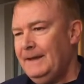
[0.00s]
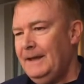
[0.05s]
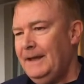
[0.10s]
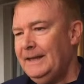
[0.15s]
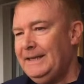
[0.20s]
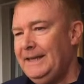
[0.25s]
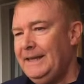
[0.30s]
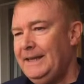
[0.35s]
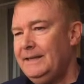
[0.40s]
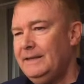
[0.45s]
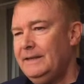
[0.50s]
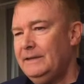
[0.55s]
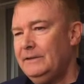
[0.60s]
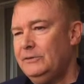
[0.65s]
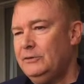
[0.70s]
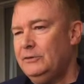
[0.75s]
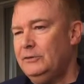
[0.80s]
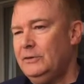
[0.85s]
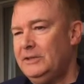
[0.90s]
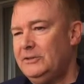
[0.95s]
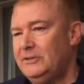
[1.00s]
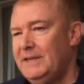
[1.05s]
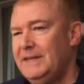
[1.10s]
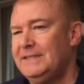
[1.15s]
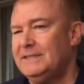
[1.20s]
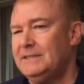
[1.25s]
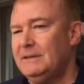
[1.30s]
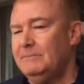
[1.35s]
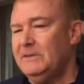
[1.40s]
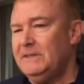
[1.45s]
Again, to
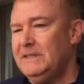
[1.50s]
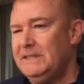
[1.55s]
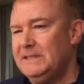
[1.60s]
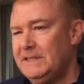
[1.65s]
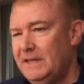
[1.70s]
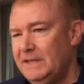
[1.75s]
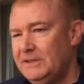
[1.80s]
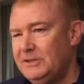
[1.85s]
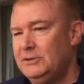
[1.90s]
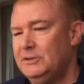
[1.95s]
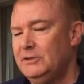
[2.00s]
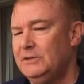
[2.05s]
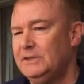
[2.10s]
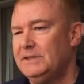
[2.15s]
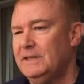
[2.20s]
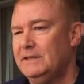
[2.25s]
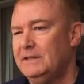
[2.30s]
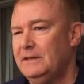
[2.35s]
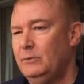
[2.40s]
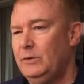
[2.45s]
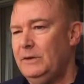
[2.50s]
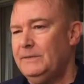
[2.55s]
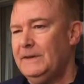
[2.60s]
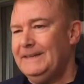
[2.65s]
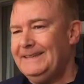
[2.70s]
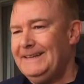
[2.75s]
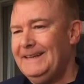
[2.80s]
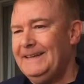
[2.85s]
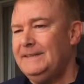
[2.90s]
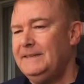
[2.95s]
address some of these issues that we've
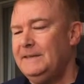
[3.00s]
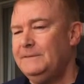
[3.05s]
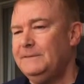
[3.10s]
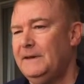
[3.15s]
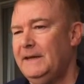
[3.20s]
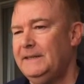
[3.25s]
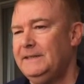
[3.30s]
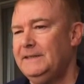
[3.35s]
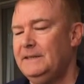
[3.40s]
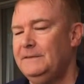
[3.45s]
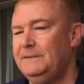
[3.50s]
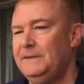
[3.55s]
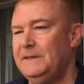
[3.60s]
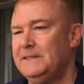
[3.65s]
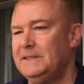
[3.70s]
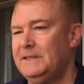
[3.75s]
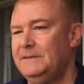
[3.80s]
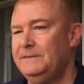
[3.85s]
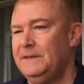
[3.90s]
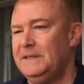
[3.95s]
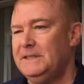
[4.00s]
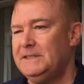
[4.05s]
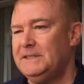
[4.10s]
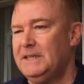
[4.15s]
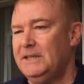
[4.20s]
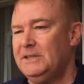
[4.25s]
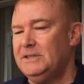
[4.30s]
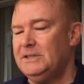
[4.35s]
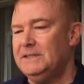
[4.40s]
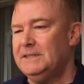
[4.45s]
identified in the face-to-face -face
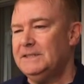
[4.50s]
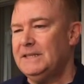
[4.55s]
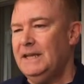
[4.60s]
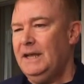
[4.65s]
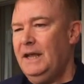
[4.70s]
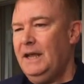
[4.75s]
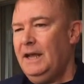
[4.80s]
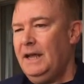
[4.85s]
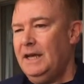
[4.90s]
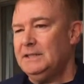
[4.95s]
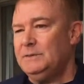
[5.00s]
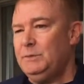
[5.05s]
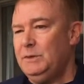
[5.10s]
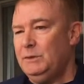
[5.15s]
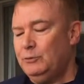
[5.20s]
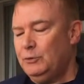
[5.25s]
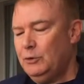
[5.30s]
sessions as being